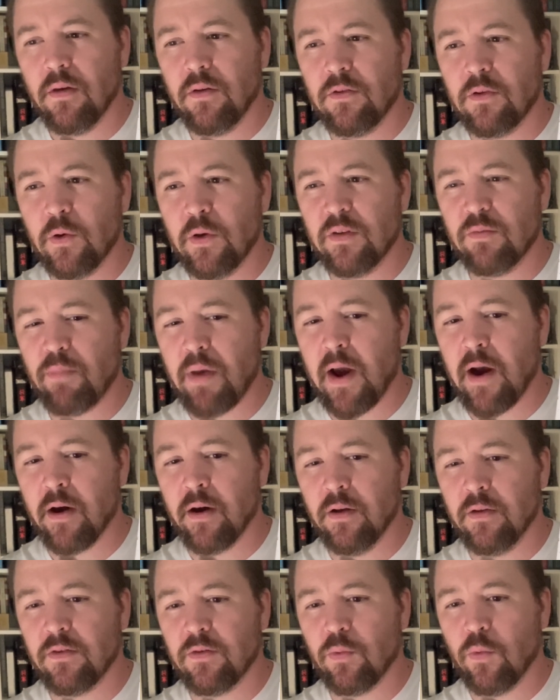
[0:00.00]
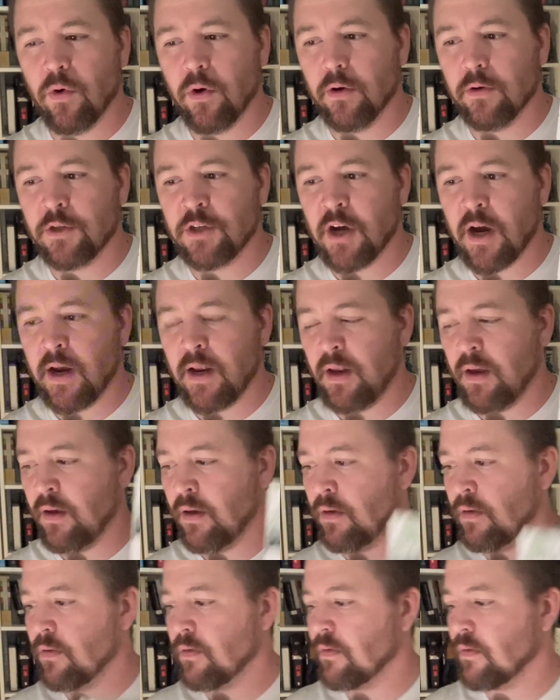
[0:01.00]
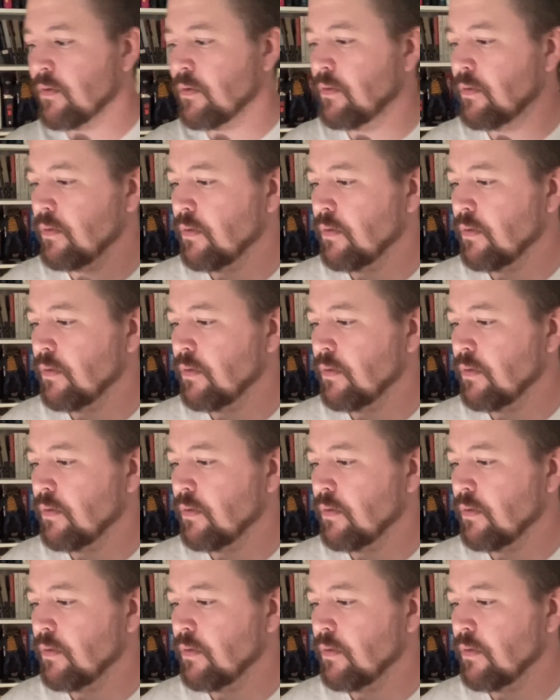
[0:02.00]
So his parents were Chinese.